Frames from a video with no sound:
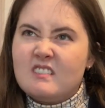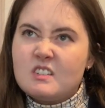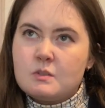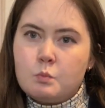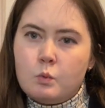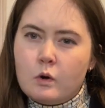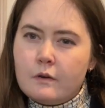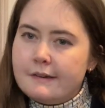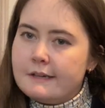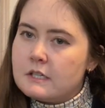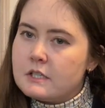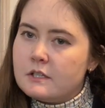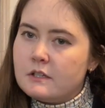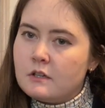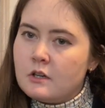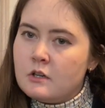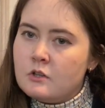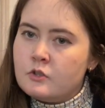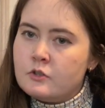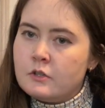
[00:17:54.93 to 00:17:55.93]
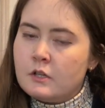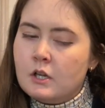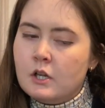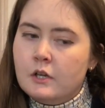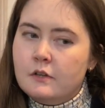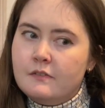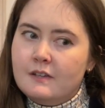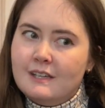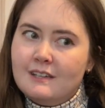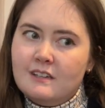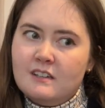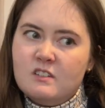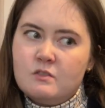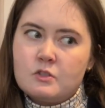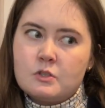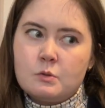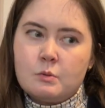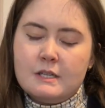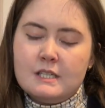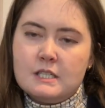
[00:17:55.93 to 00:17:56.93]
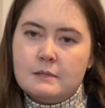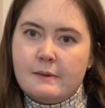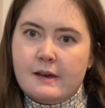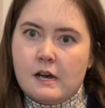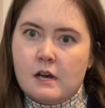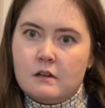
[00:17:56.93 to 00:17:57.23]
it's Warwickshire Country Clothing, and it was £20.